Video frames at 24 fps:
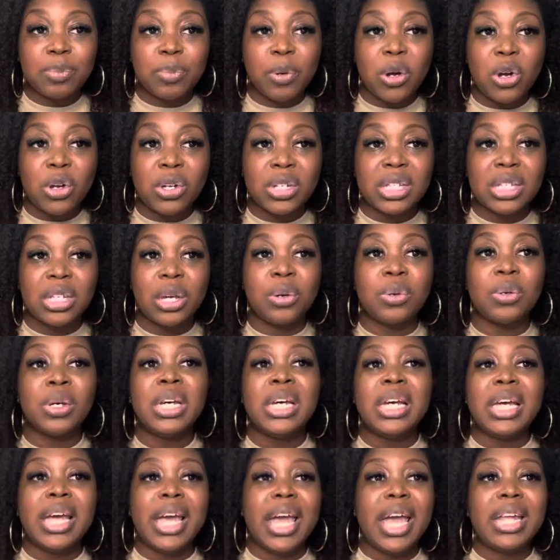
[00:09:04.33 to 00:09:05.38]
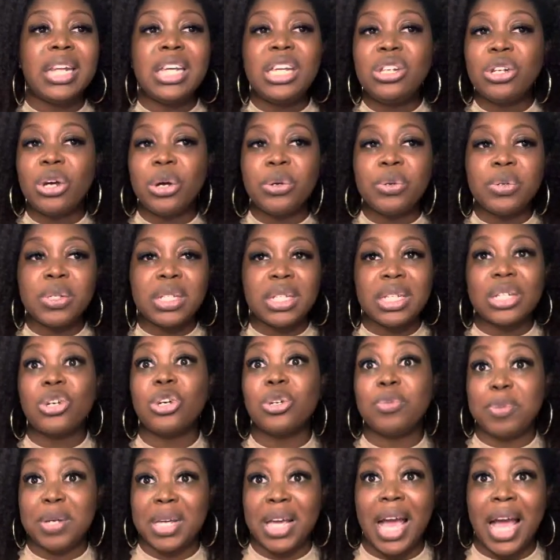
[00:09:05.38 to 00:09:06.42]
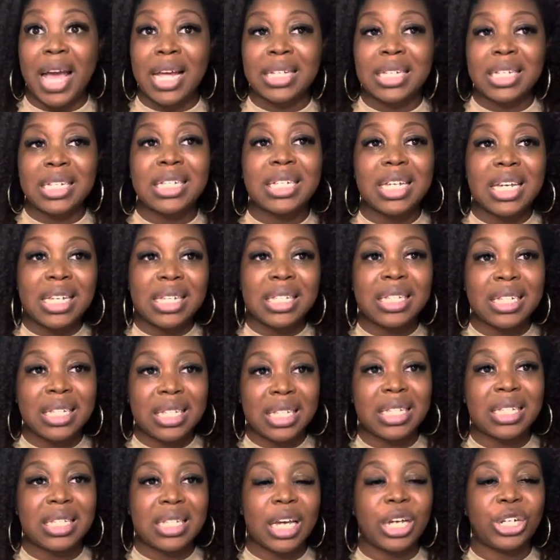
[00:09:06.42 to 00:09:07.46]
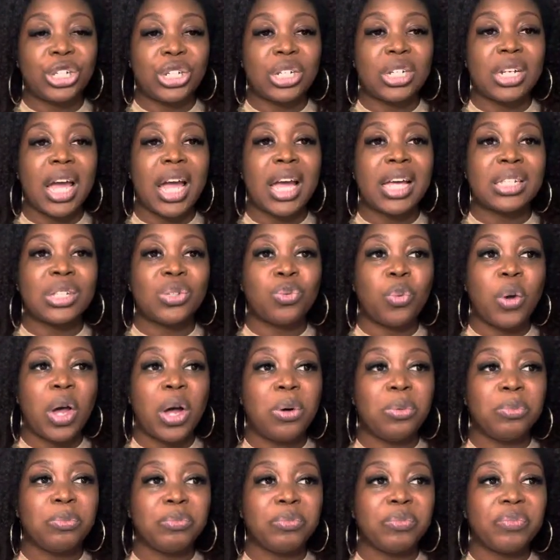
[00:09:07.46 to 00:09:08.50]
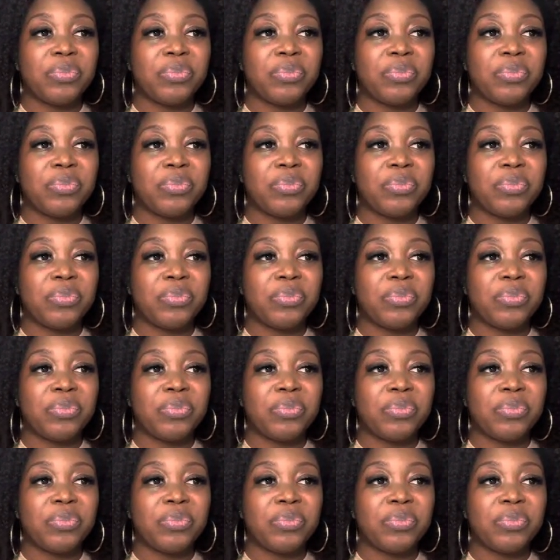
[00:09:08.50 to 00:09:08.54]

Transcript: box. So any notes could be added into this section as well.